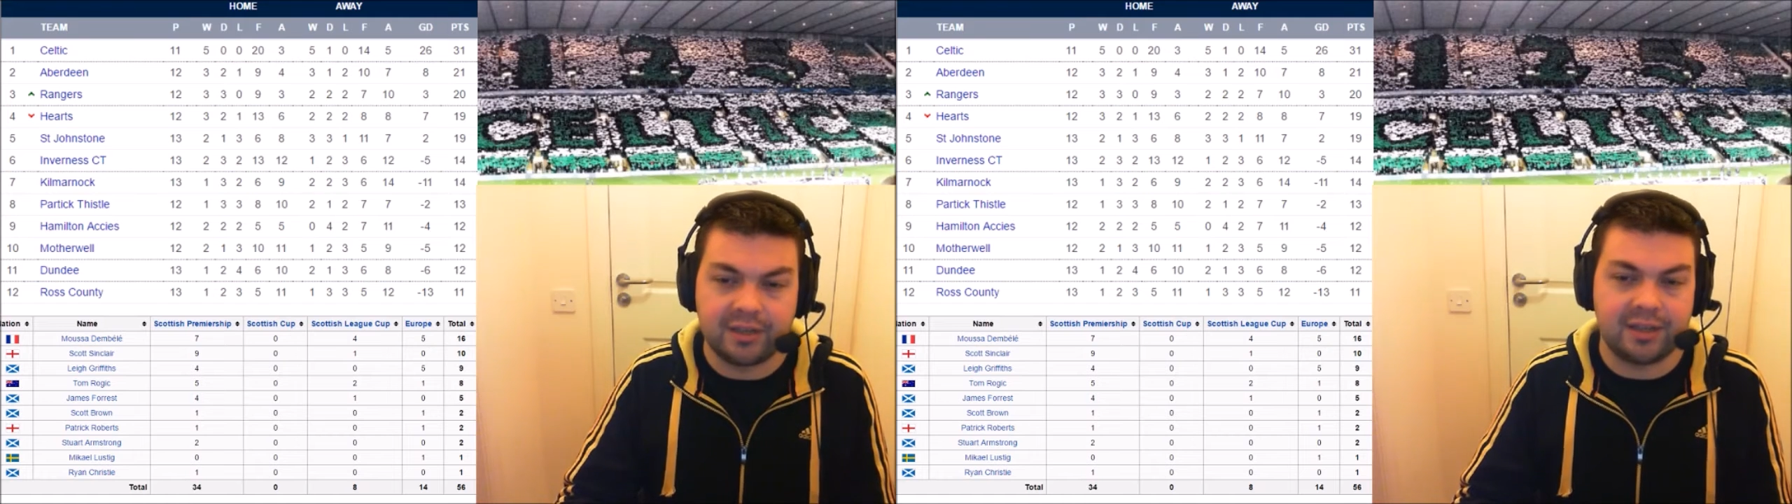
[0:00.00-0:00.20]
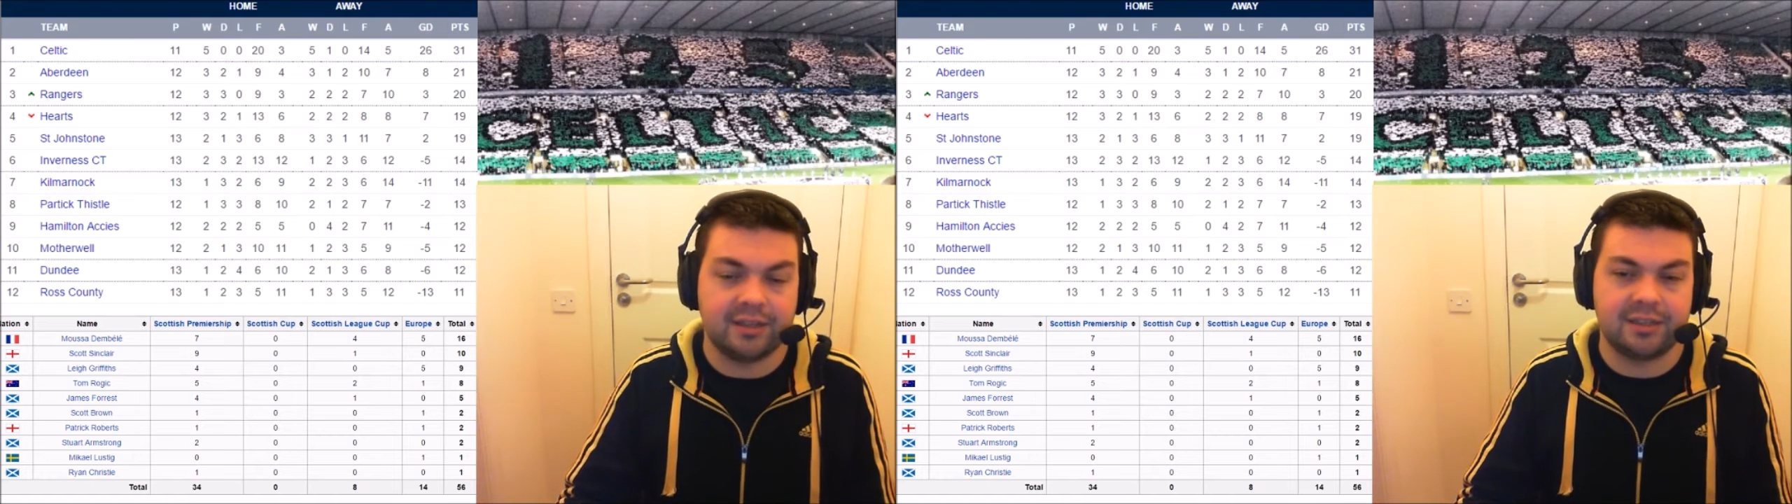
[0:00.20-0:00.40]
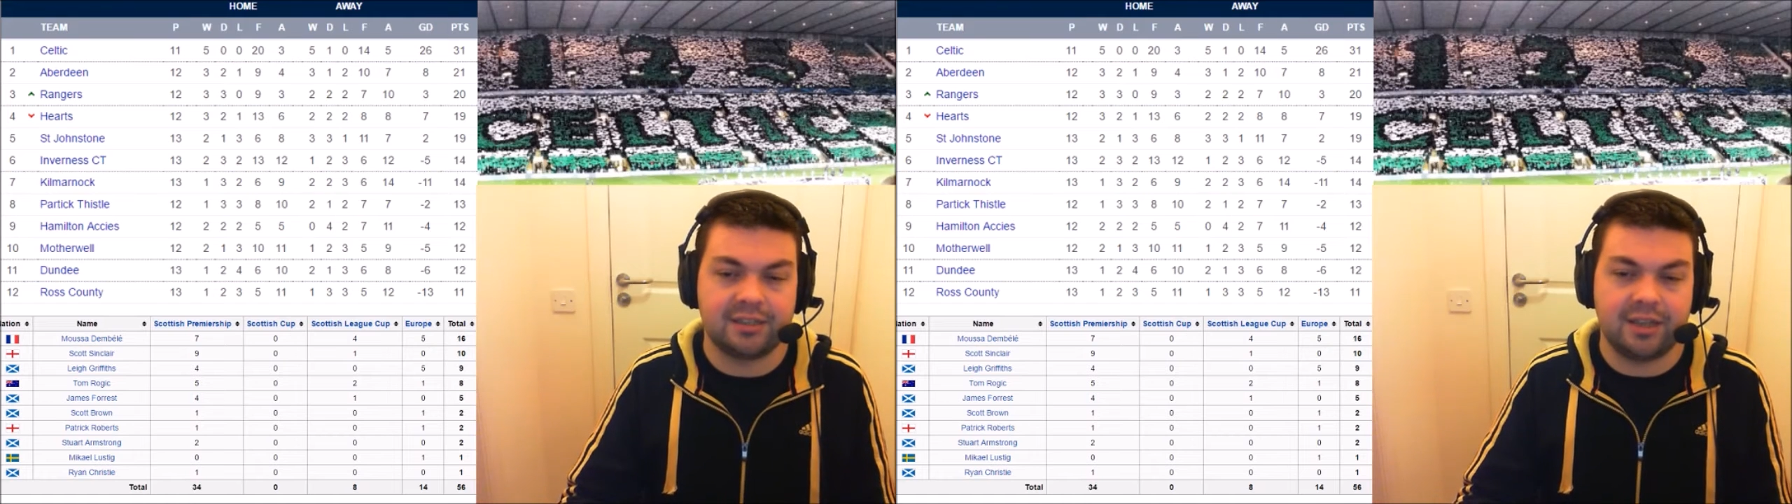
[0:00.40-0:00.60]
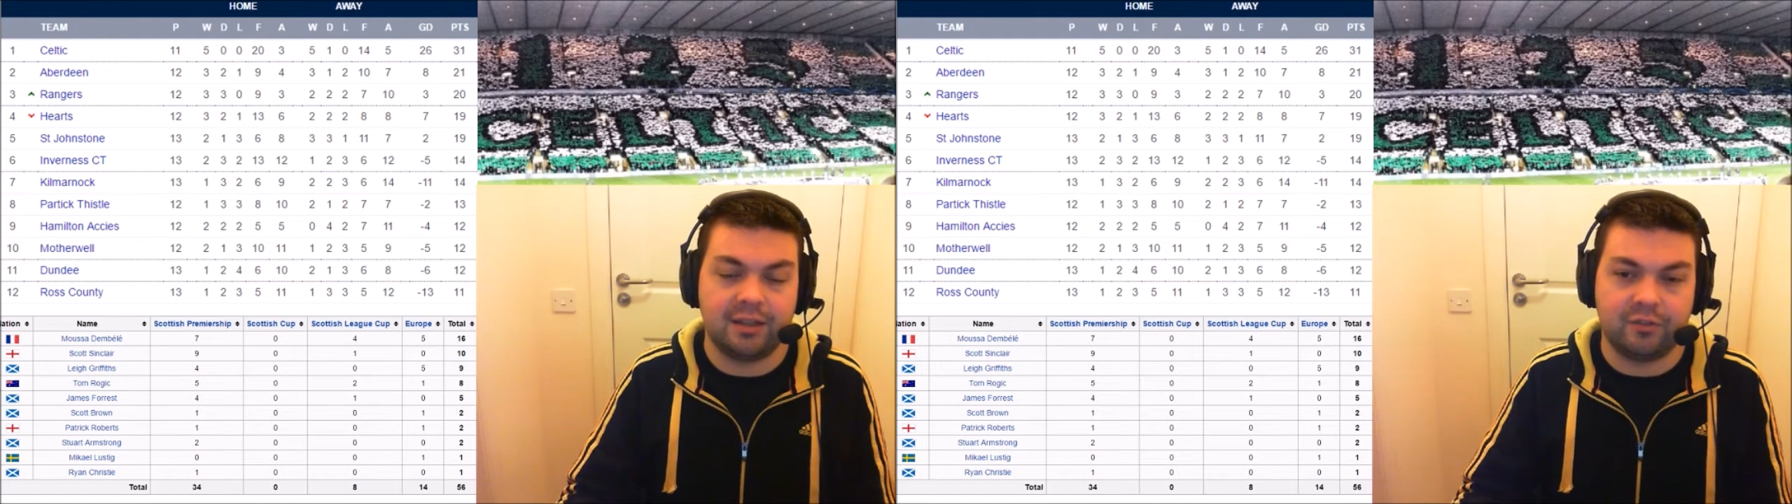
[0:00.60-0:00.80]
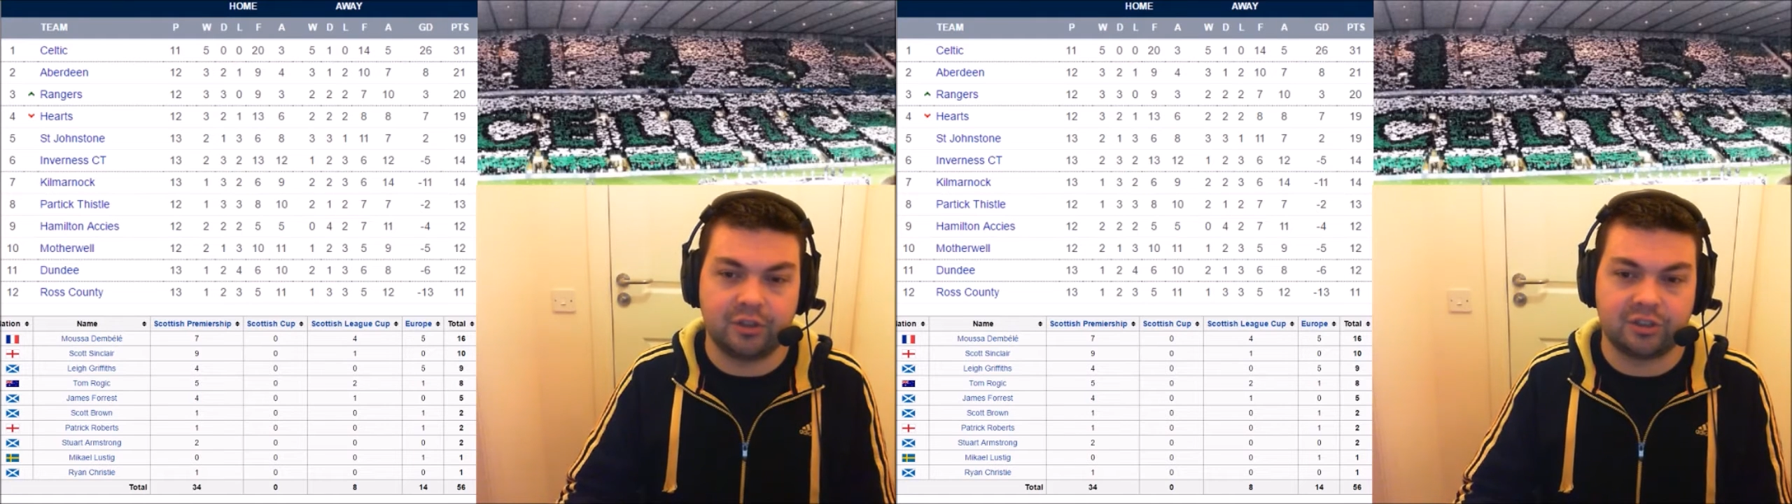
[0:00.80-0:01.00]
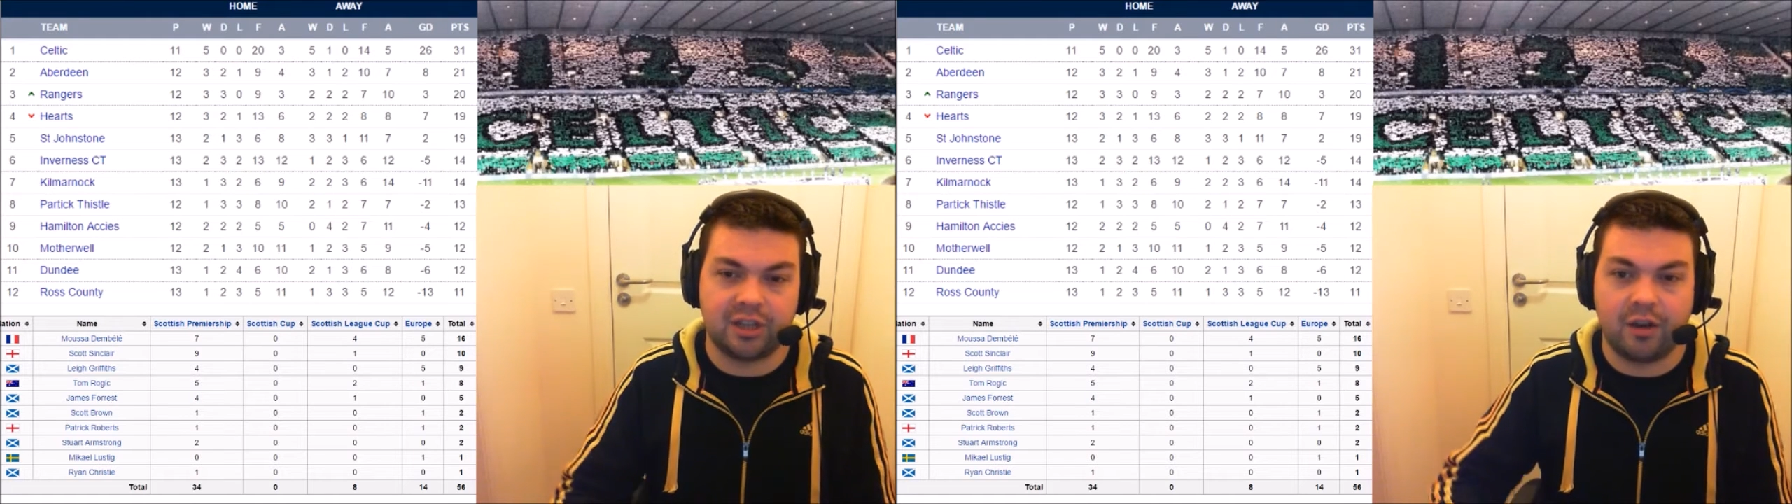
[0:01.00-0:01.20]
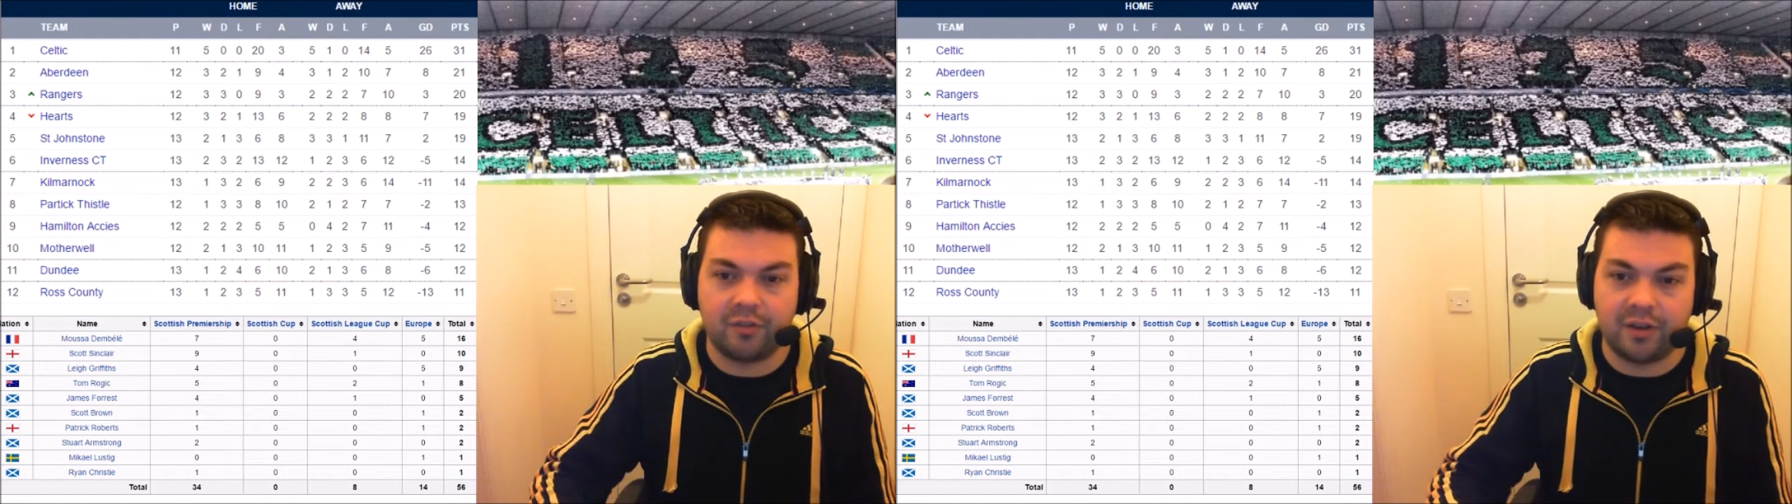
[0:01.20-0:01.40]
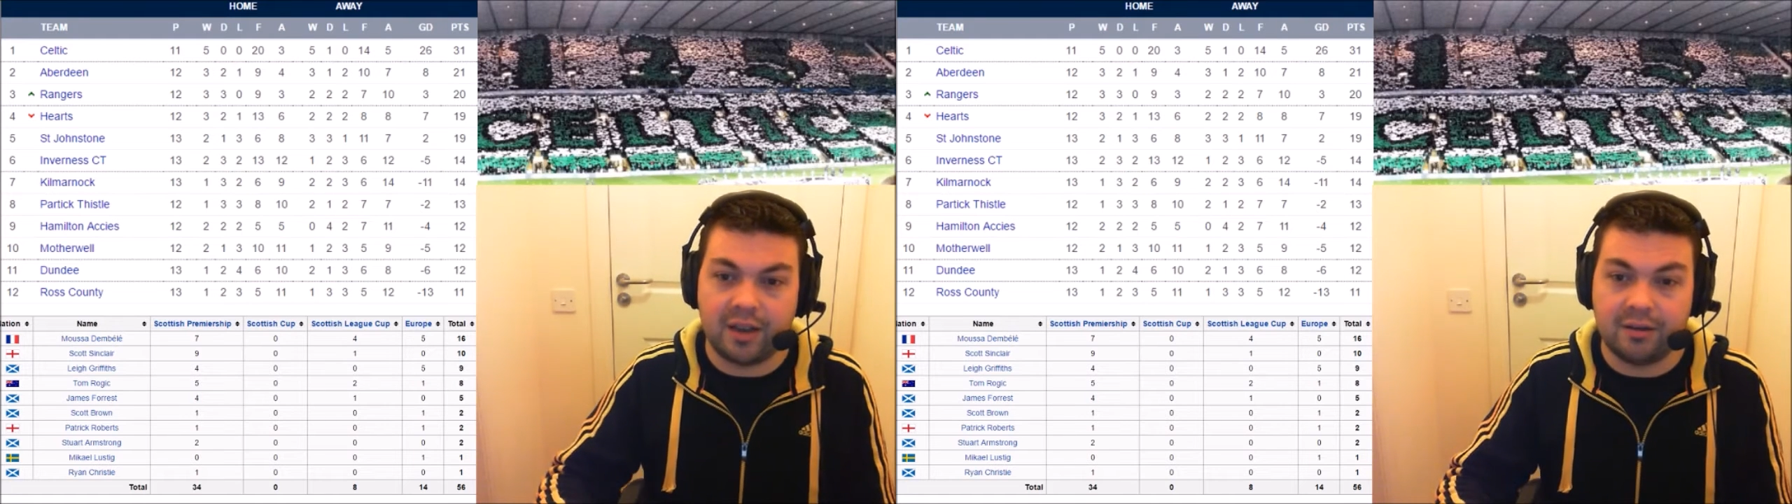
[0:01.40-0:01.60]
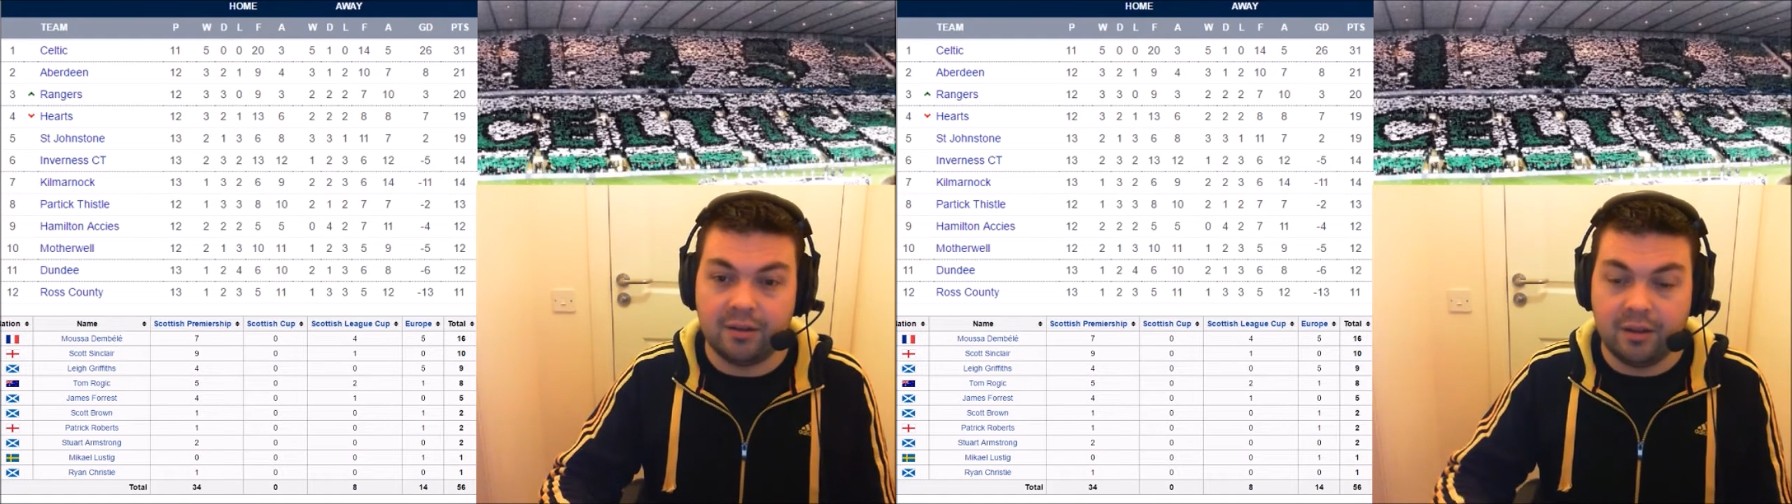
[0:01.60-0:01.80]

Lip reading: the end of the first half, and then